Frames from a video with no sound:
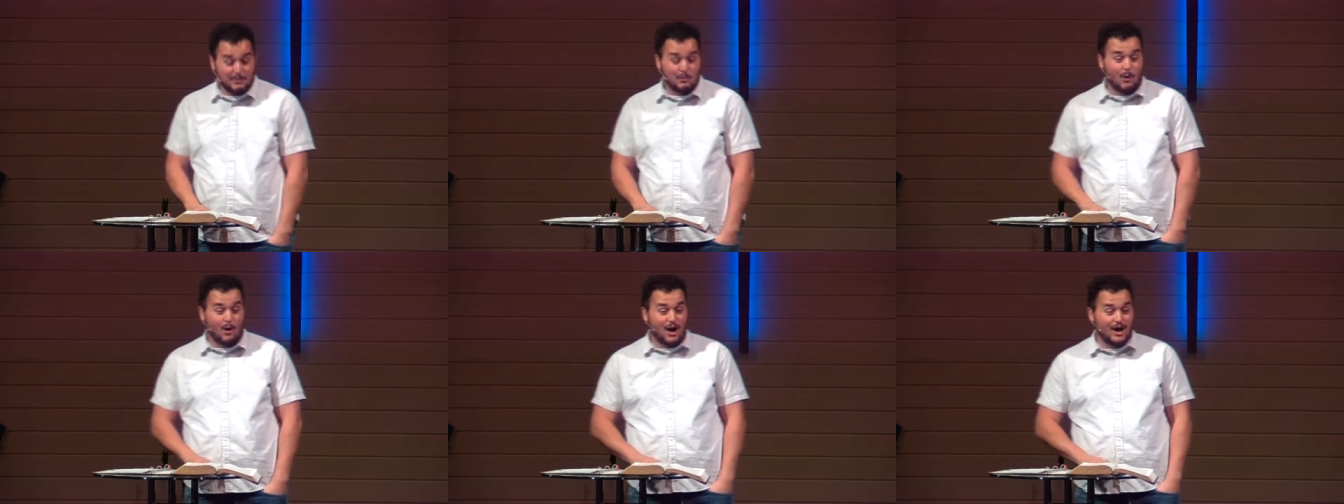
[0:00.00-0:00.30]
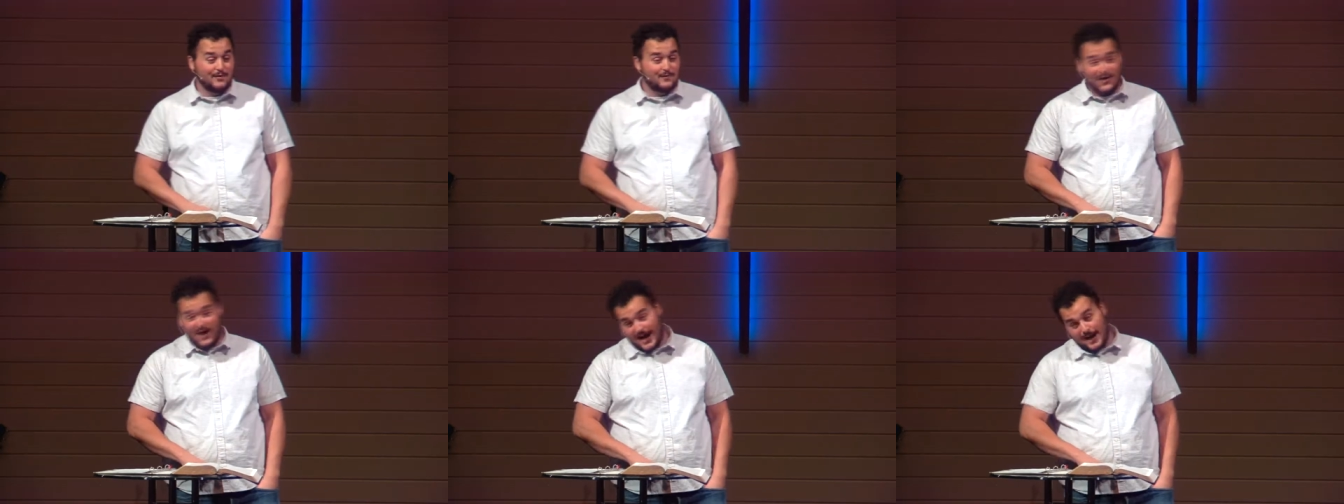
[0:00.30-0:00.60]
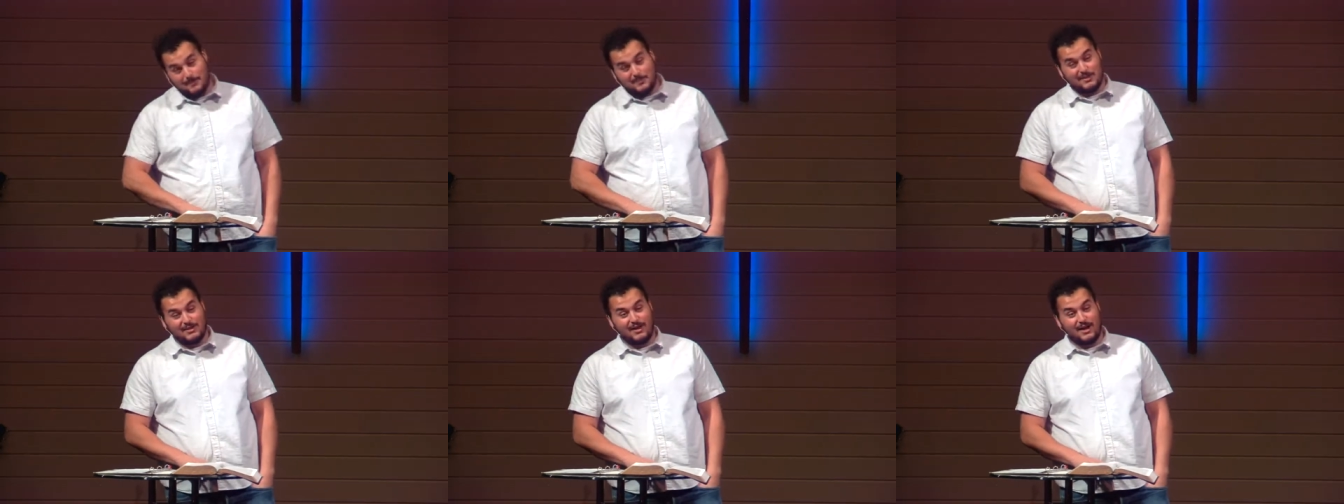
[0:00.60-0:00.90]
wife,
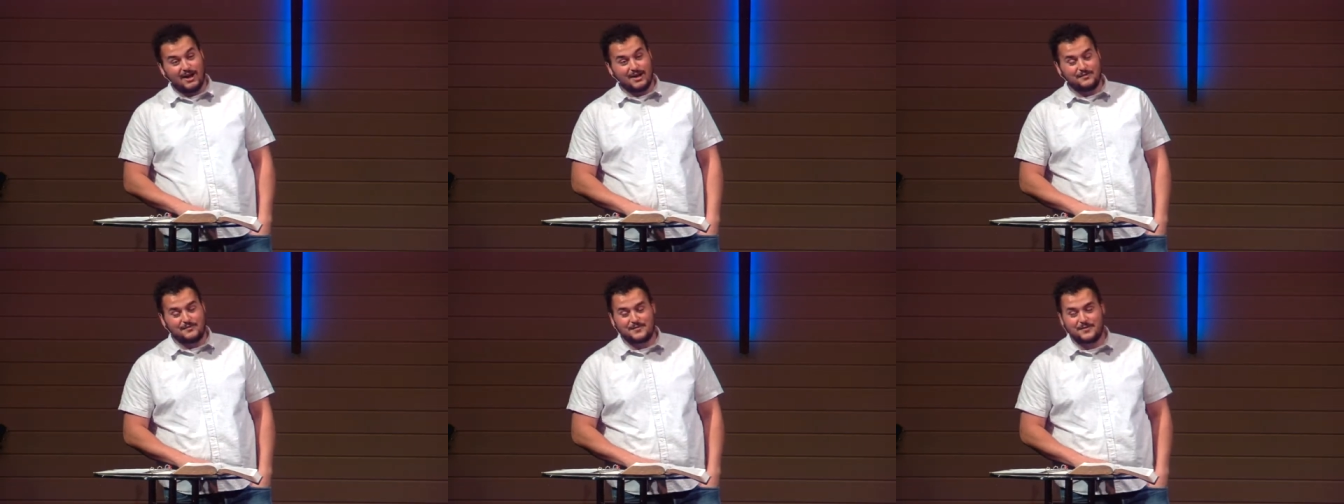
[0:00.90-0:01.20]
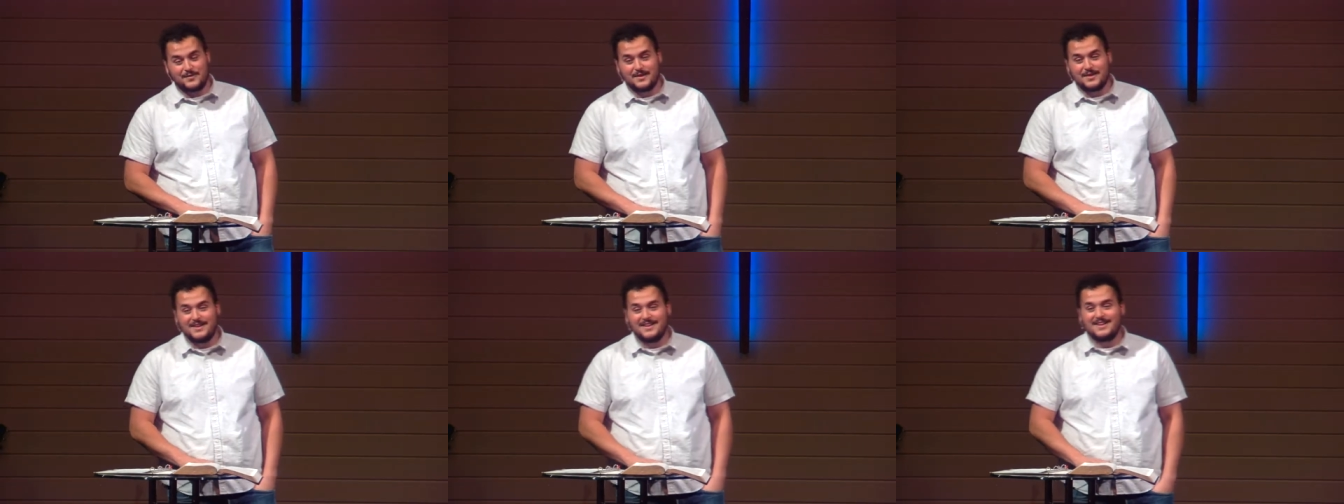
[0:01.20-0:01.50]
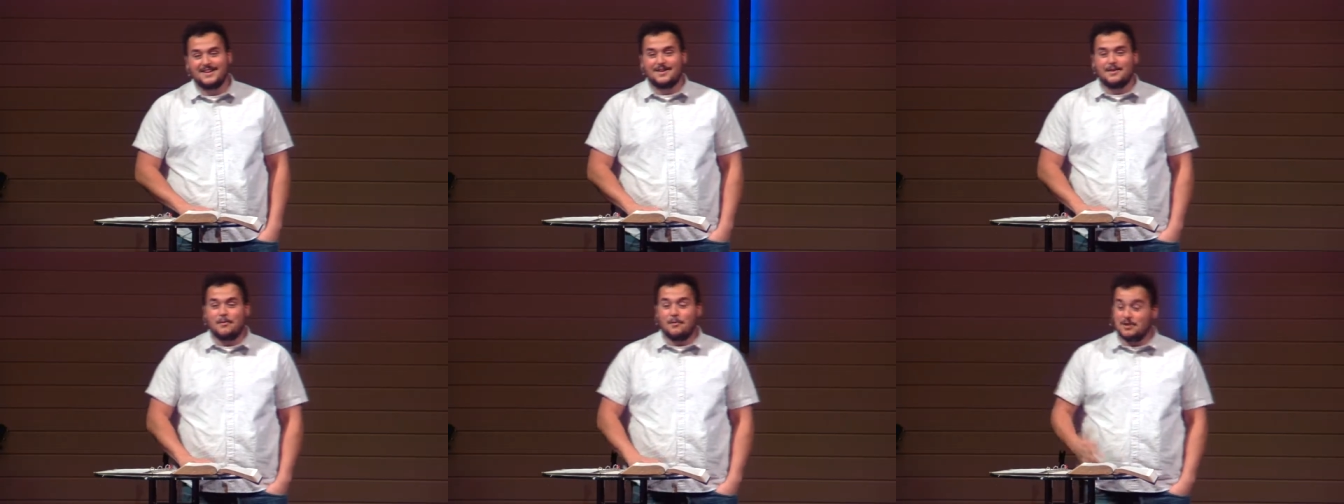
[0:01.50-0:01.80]
happy life,
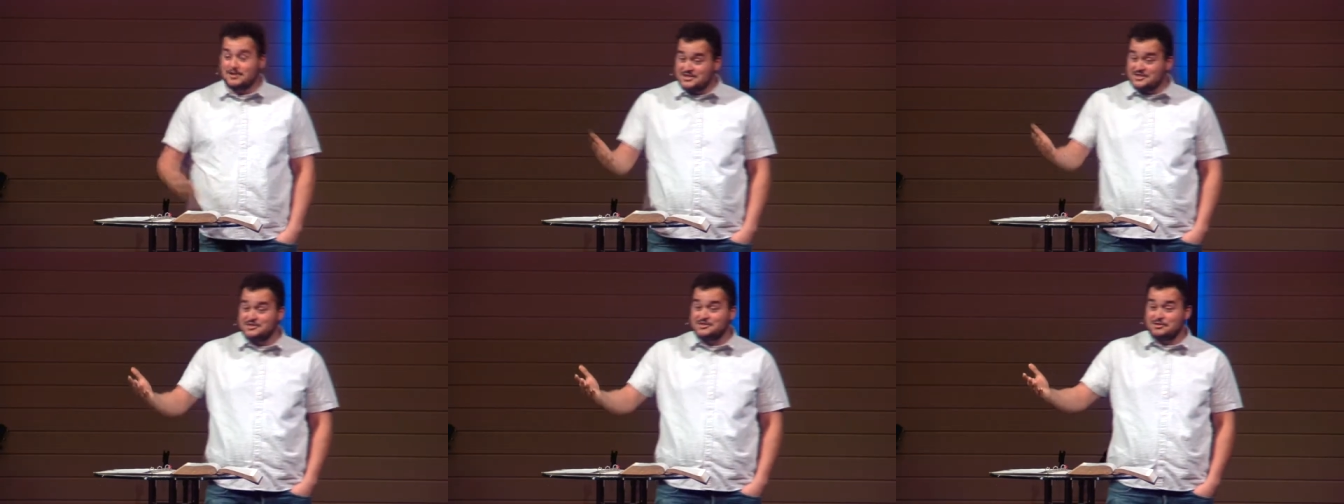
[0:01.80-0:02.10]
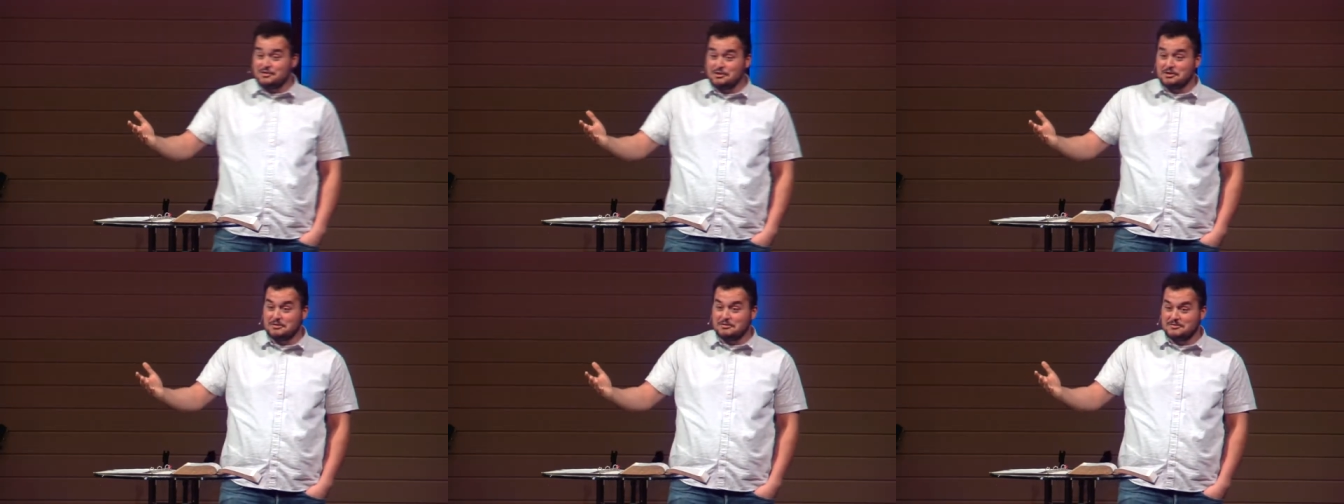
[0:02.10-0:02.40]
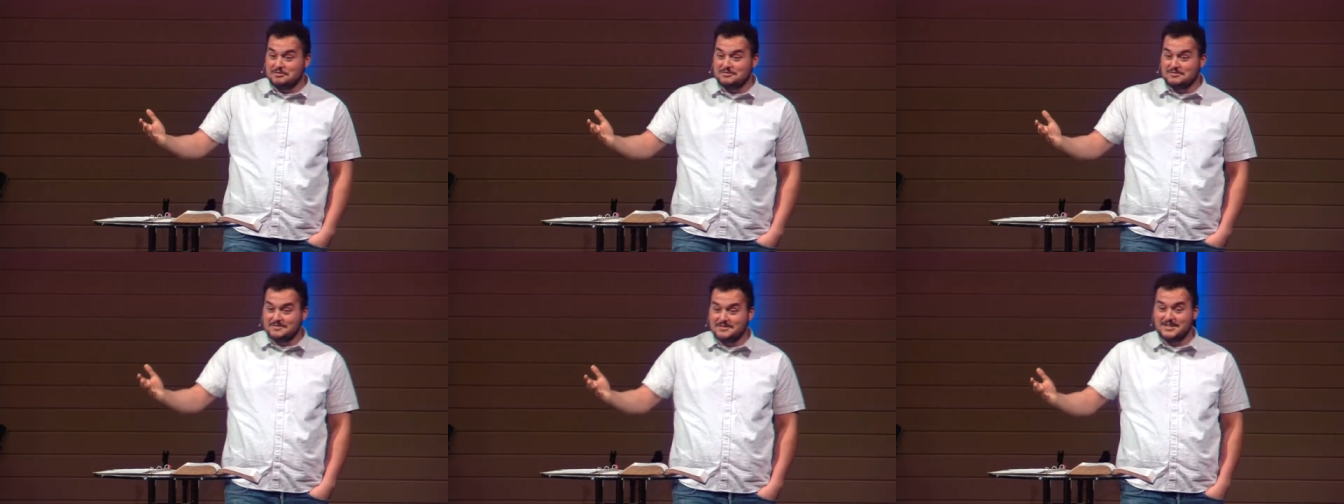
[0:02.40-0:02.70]
which is true.
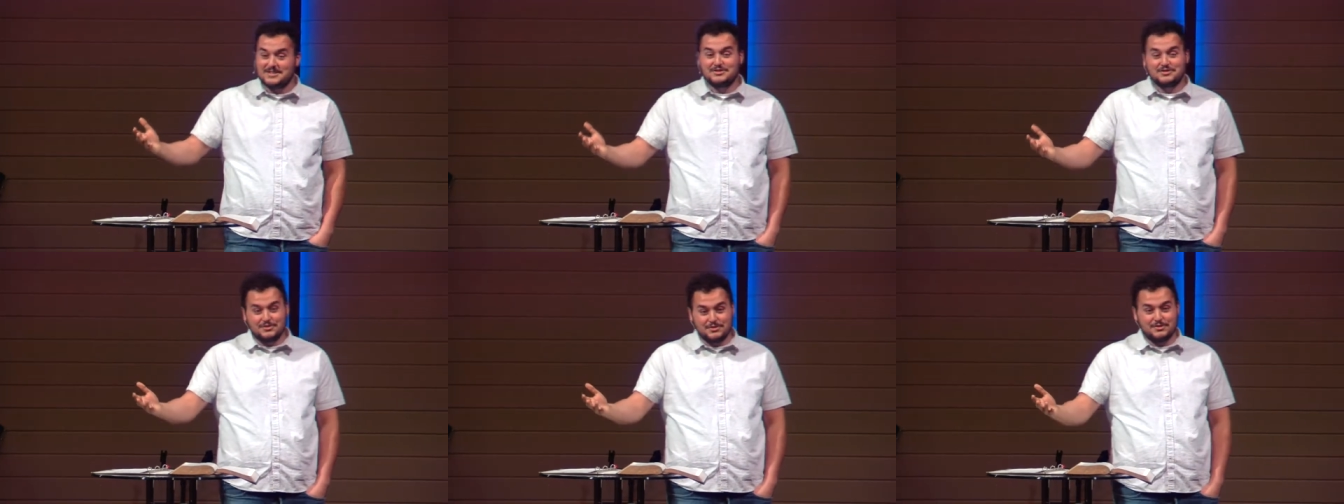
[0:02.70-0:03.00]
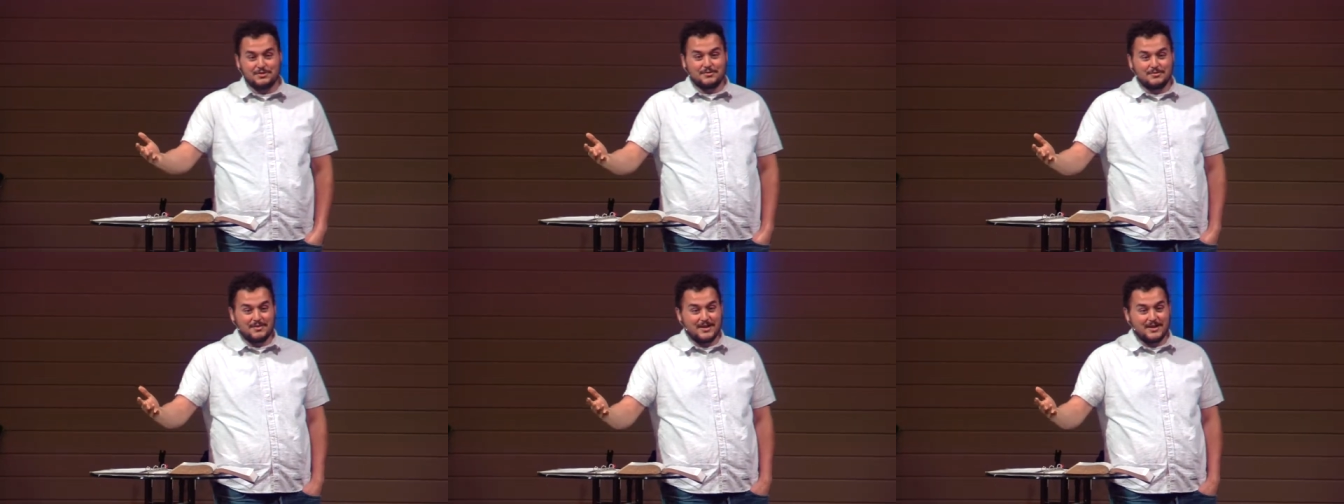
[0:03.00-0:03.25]
It's true.